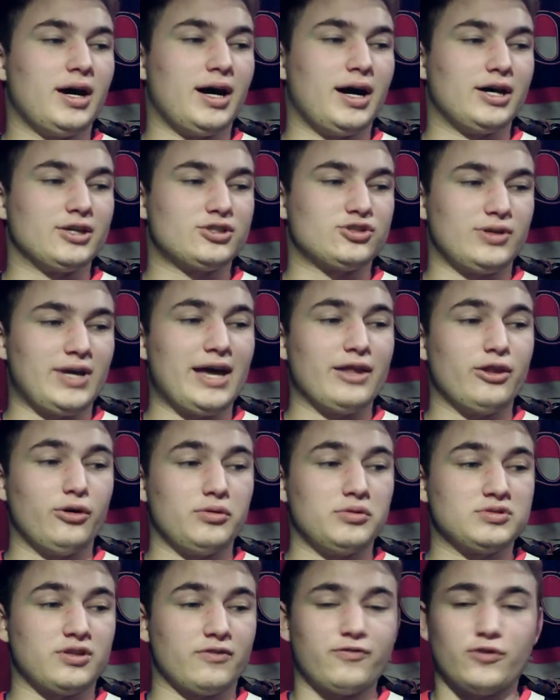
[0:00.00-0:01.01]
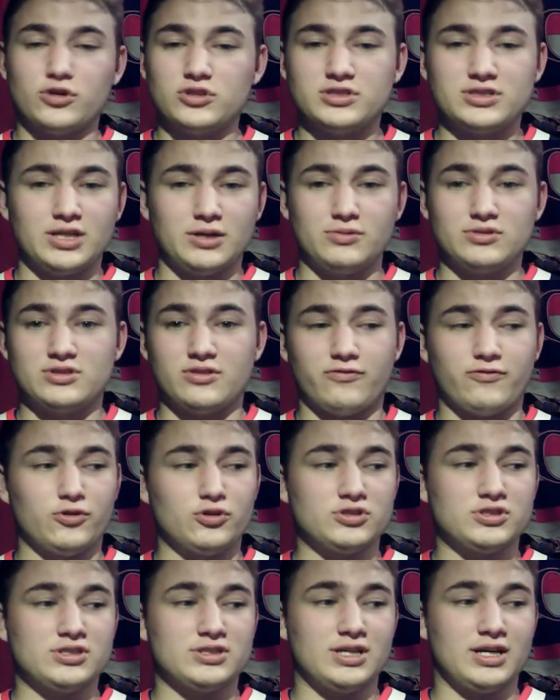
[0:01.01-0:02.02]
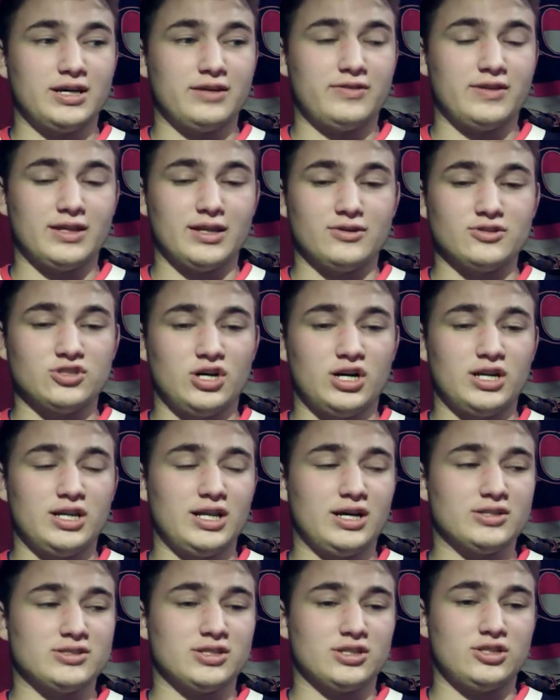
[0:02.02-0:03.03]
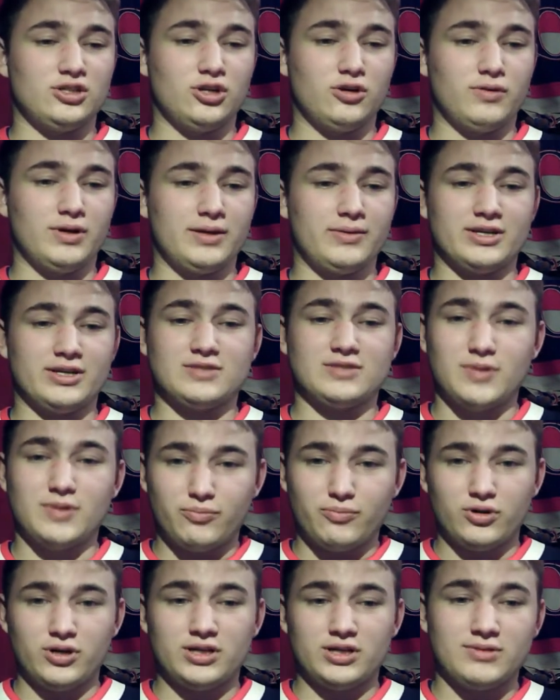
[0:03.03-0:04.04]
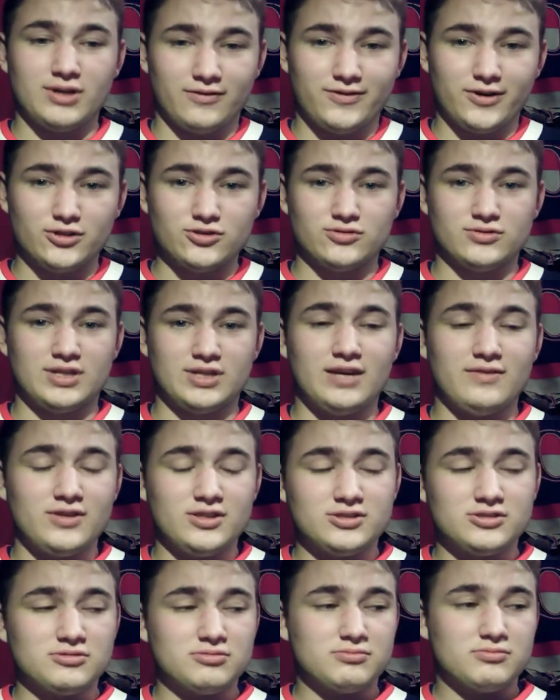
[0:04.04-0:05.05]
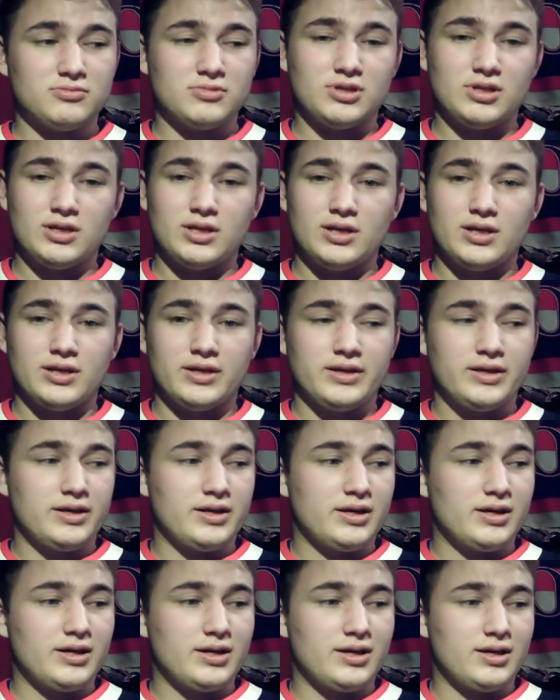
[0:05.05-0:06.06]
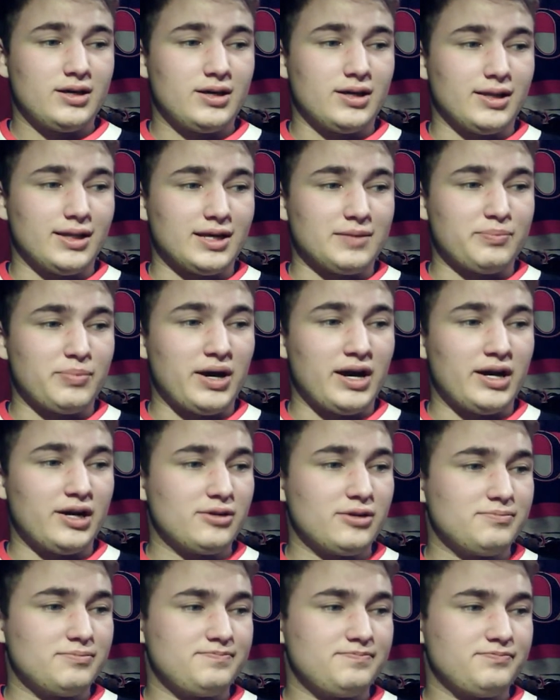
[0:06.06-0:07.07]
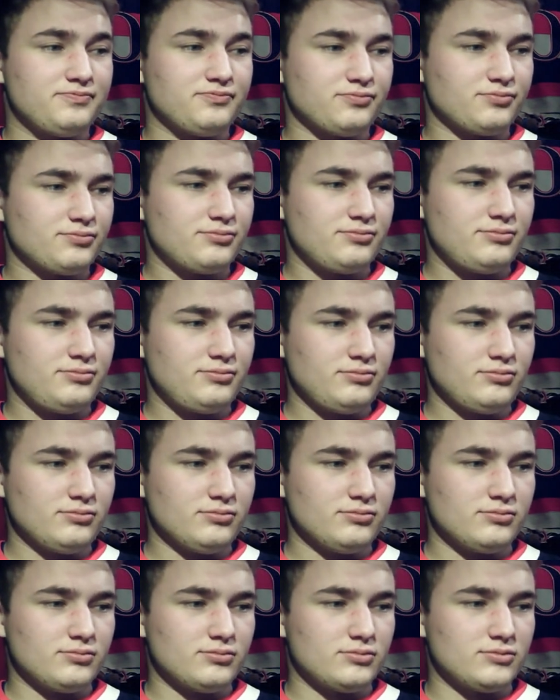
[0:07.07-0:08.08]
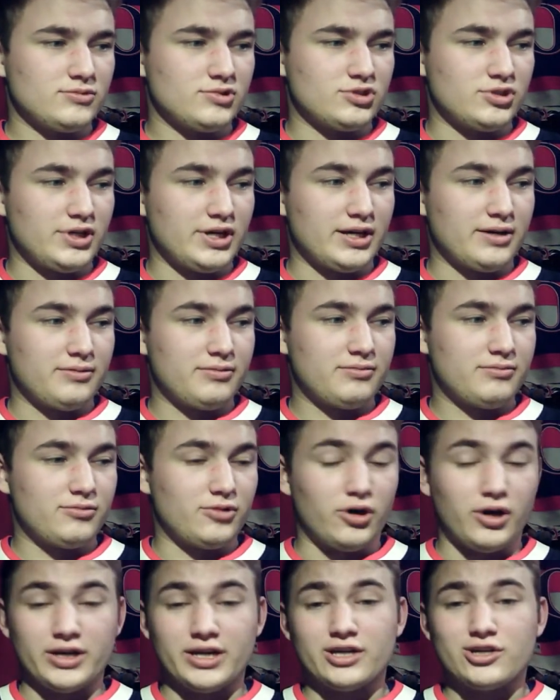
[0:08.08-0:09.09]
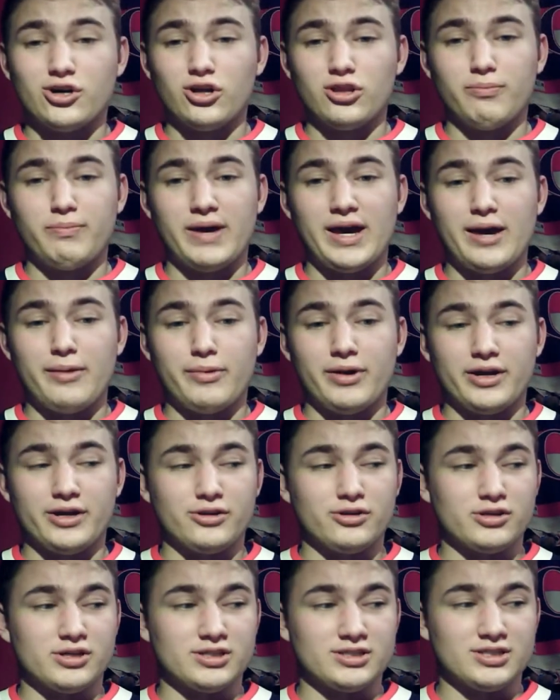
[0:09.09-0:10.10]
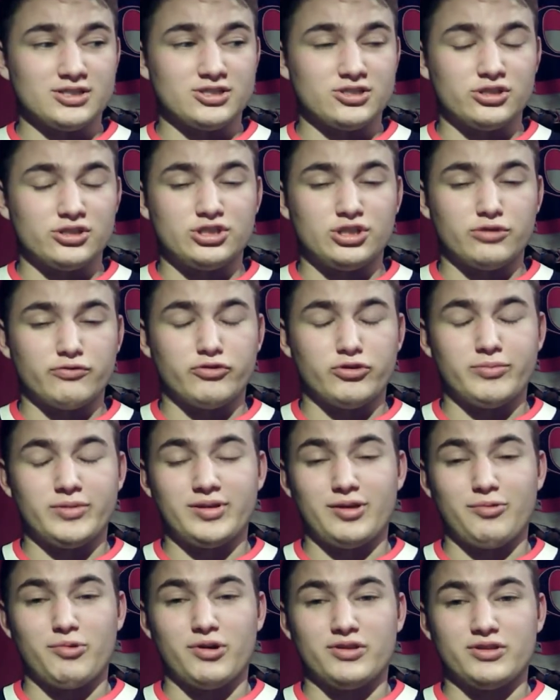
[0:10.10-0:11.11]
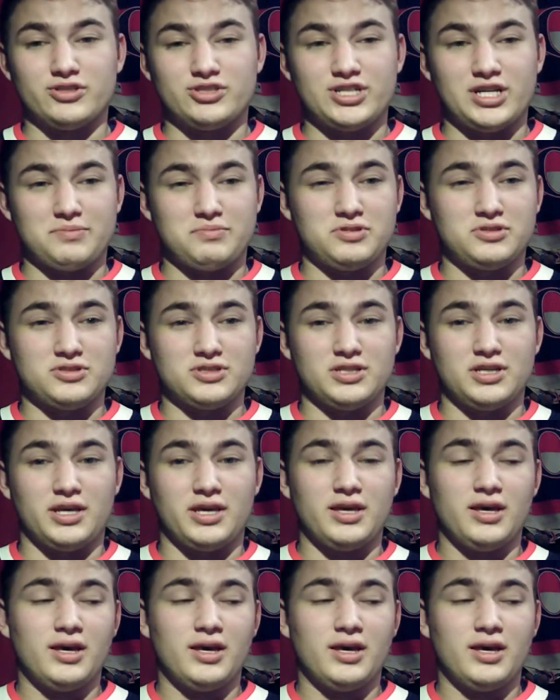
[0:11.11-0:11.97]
So yeah, no, it was the first thing that was on, and I was like, you know what? That's my boy Alphonso Davies. I like Bayern. So yeah, no, I got called a bandwagoner because I started cheering for them and they won the Champions League.